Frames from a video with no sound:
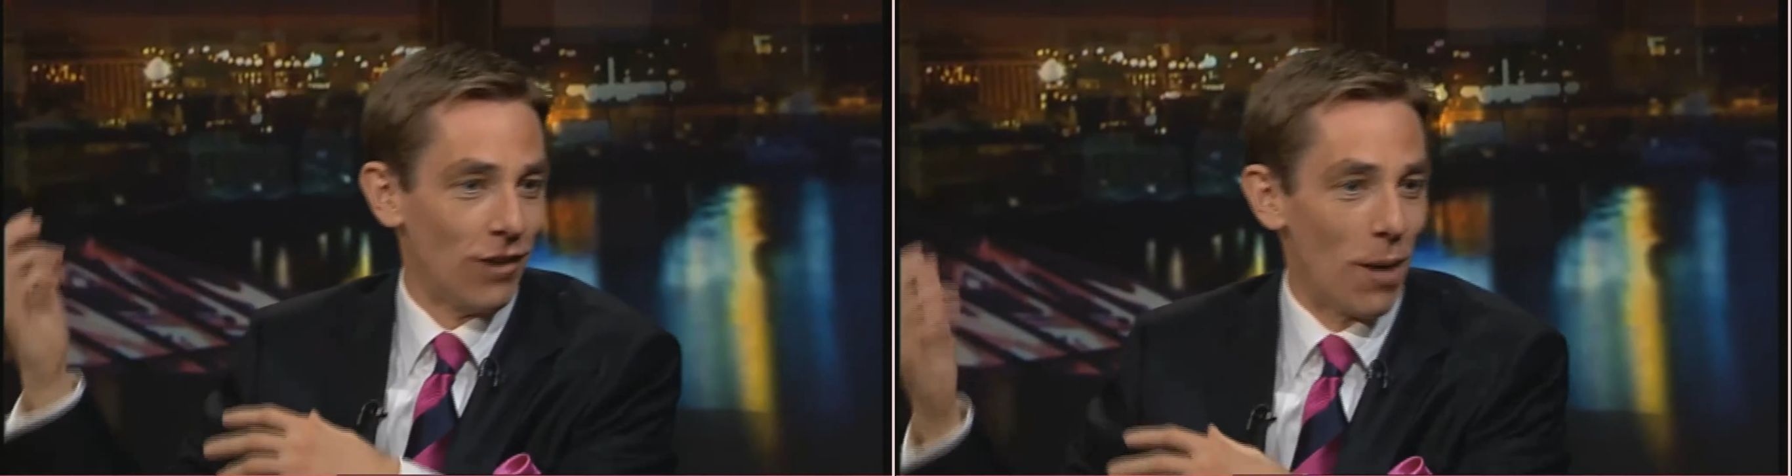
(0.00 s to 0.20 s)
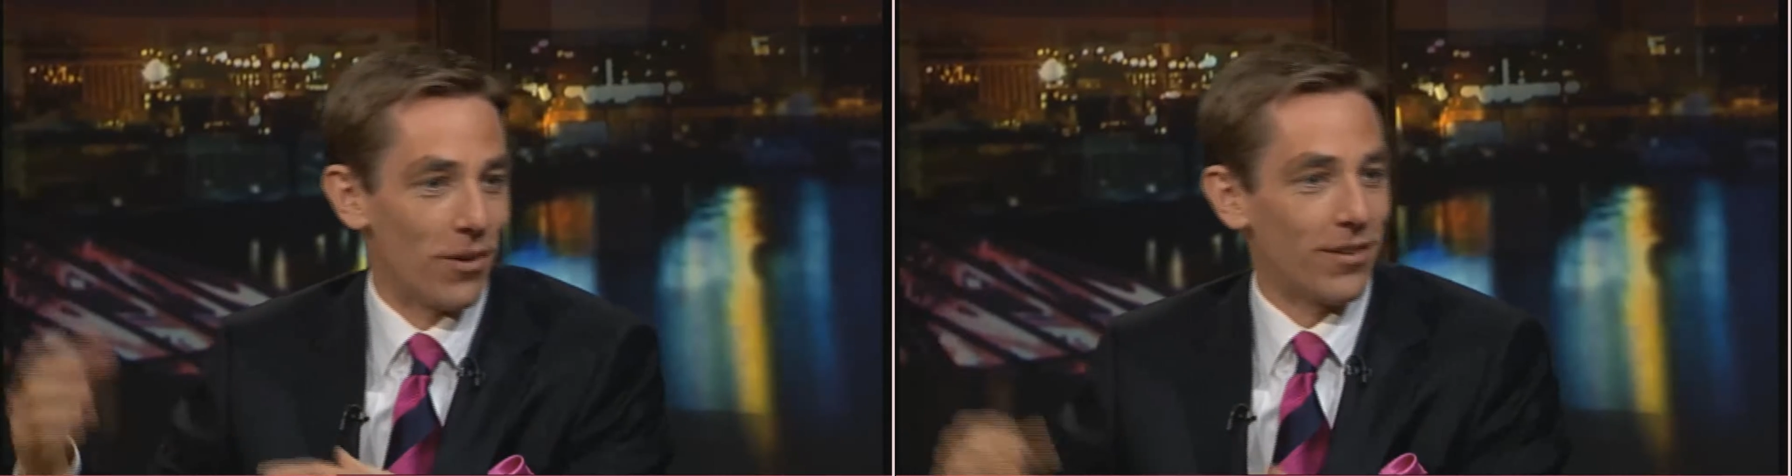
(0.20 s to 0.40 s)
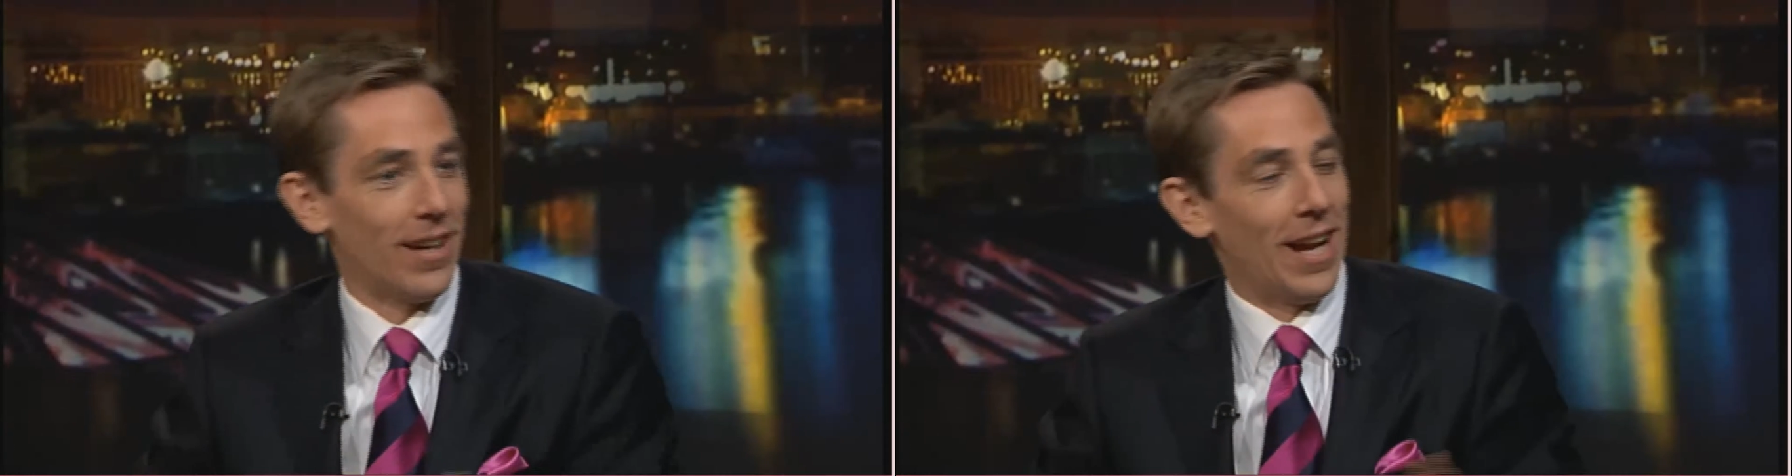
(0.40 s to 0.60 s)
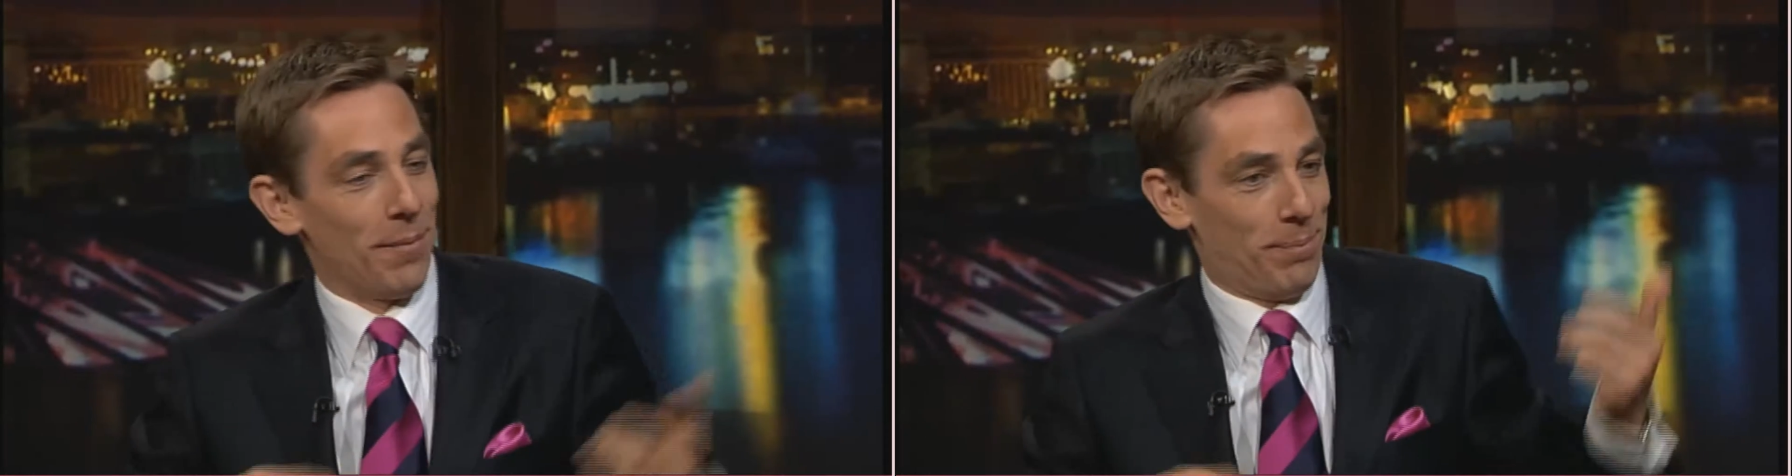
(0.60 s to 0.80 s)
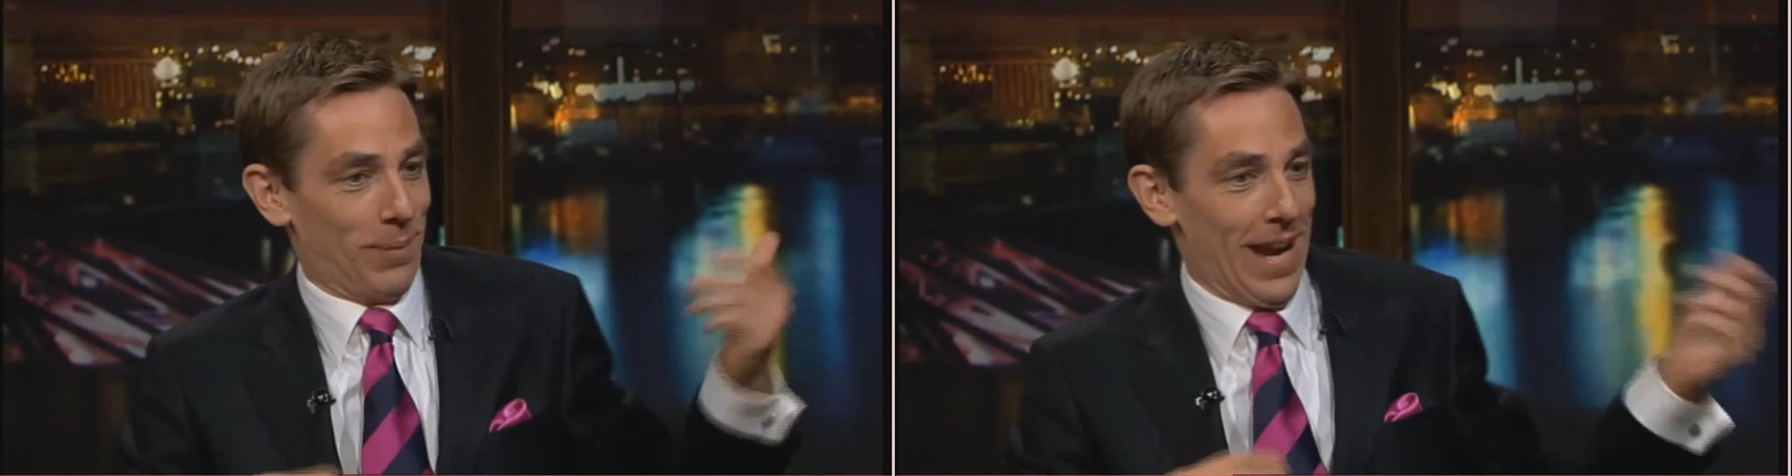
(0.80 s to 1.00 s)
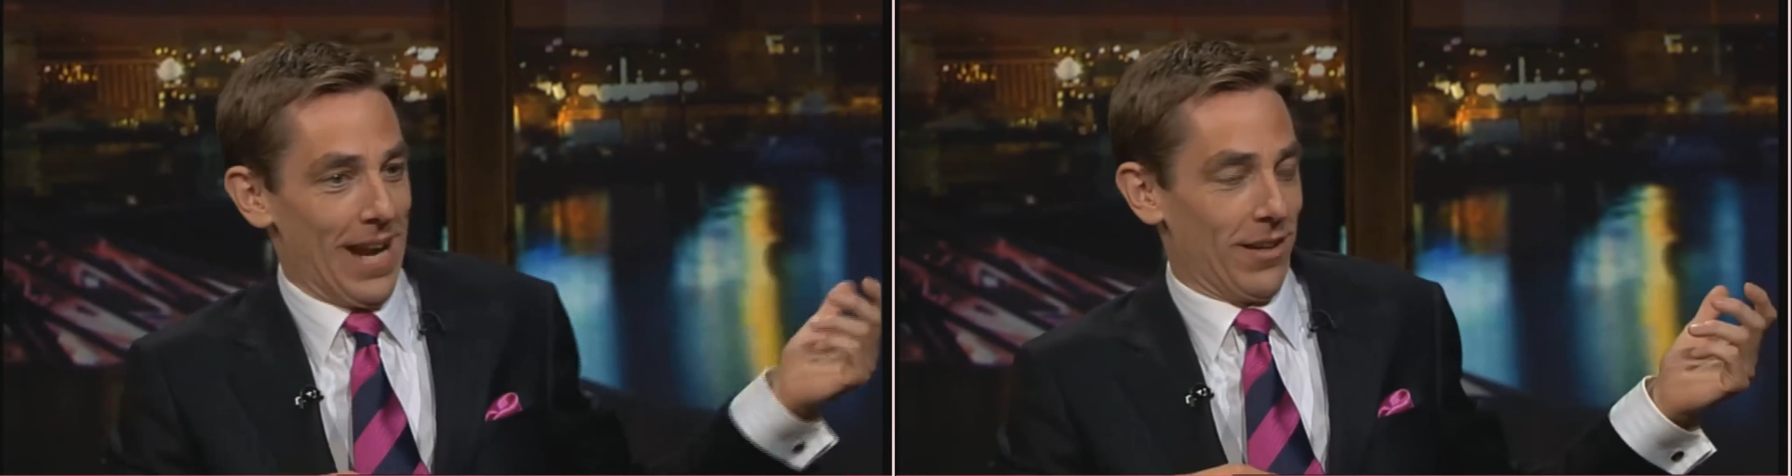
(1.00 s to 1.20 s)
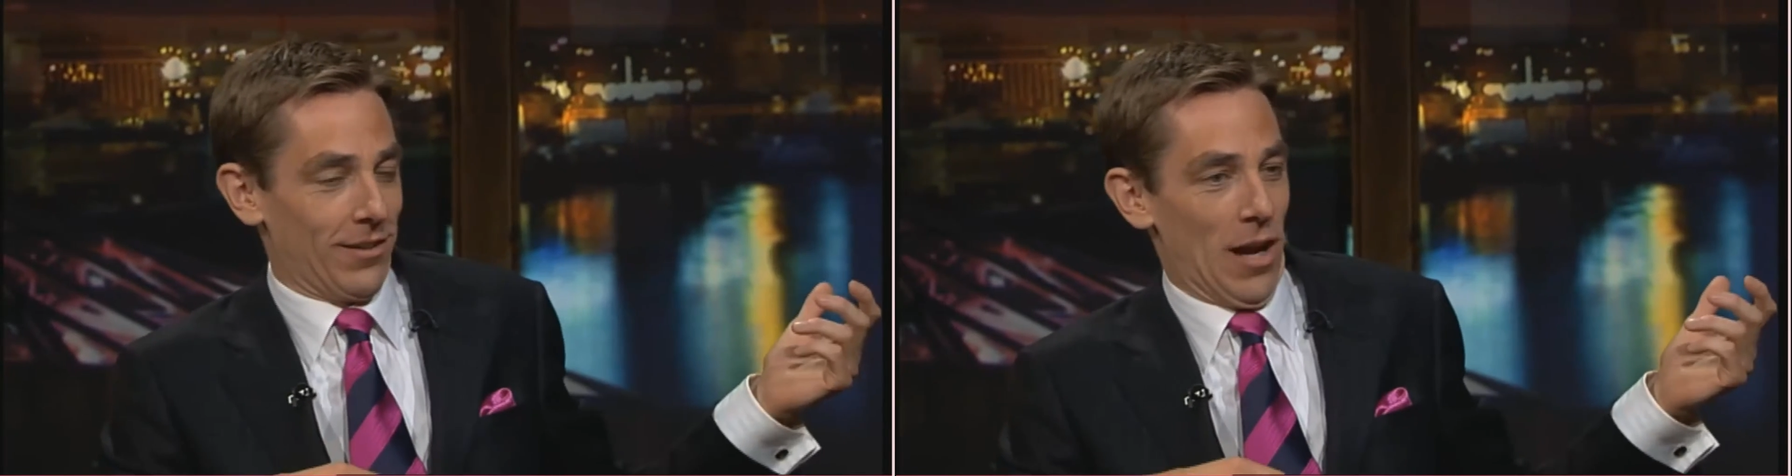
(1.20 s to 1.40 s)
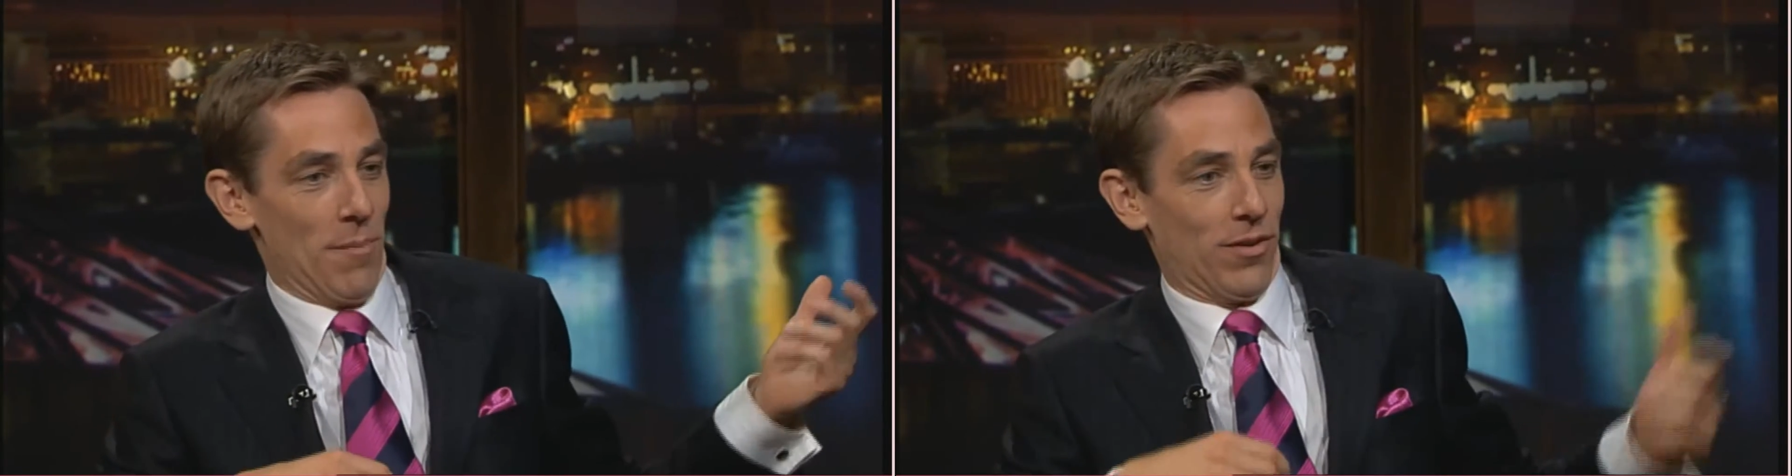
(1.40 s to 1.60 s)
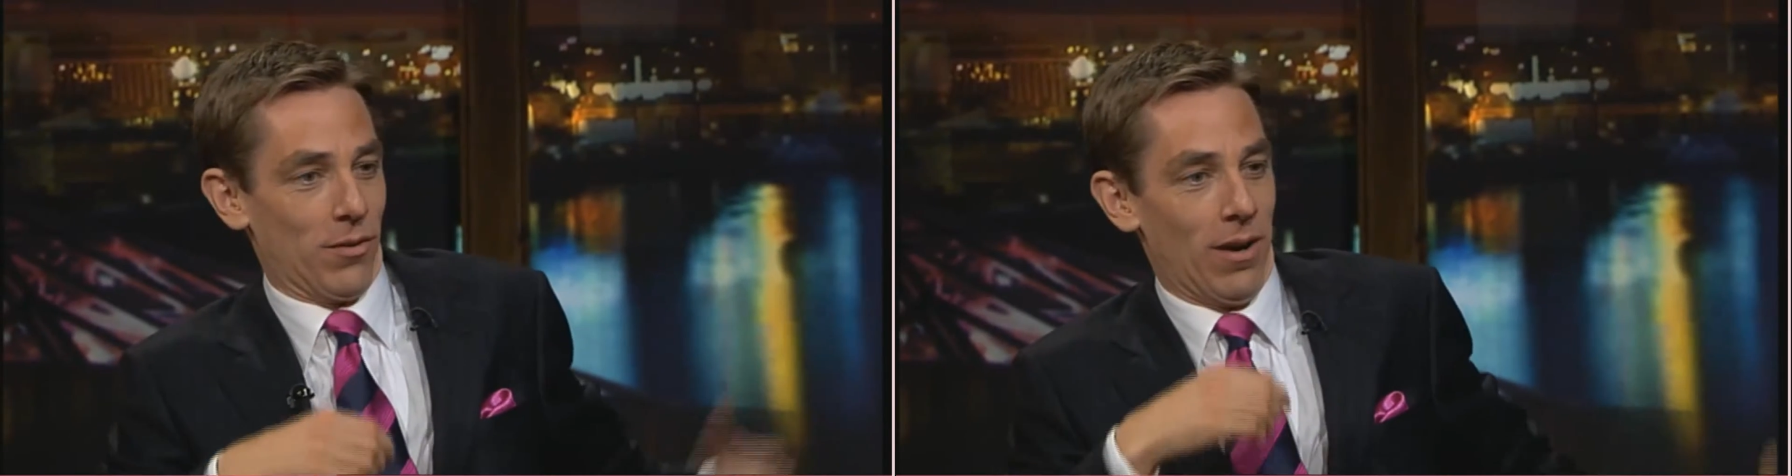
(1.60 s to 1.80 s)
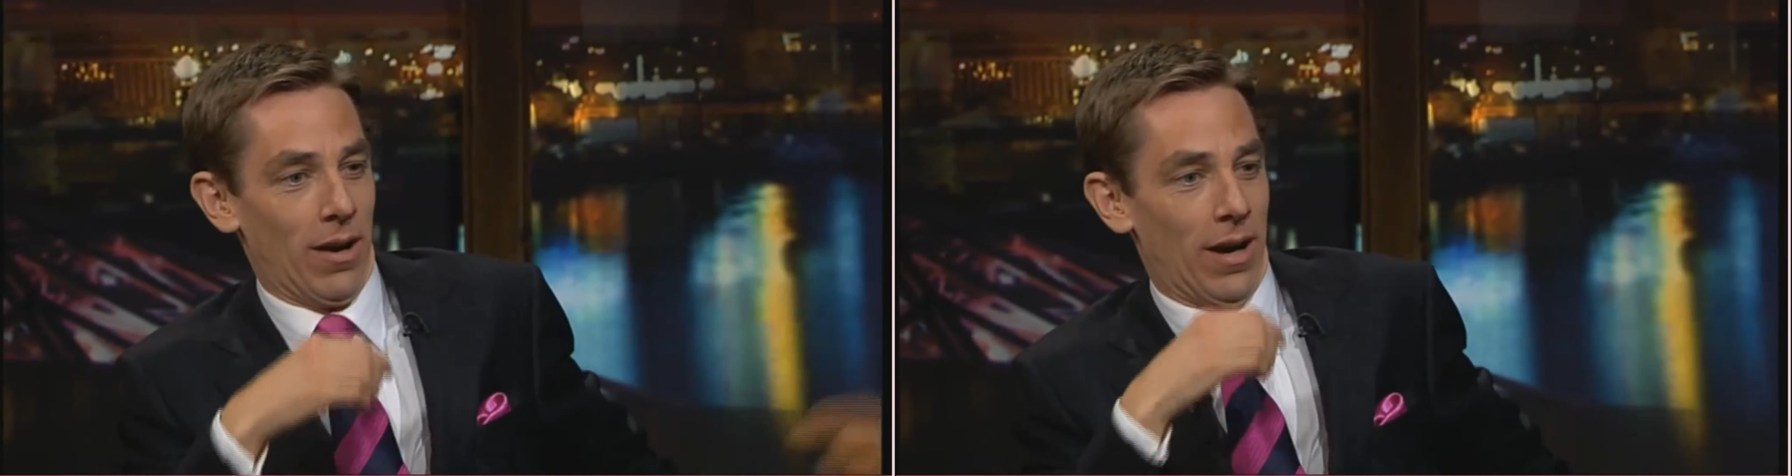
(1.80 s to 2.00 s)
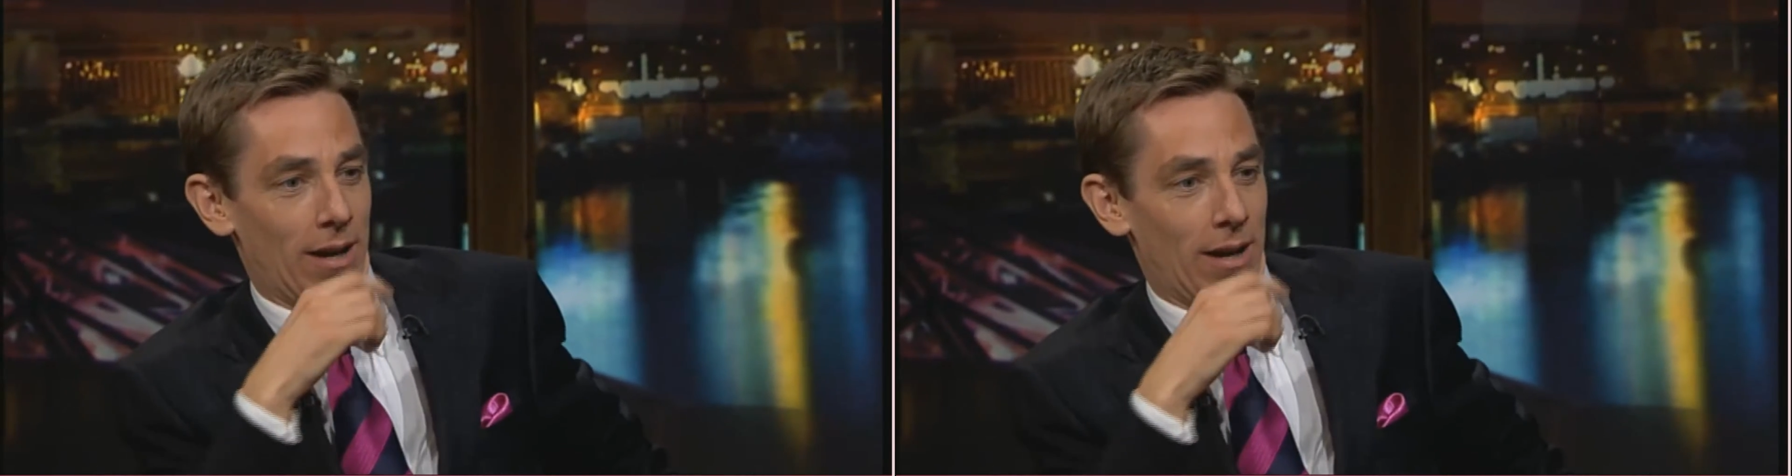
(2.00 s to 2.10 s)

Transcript: Robert, playing in Times Square.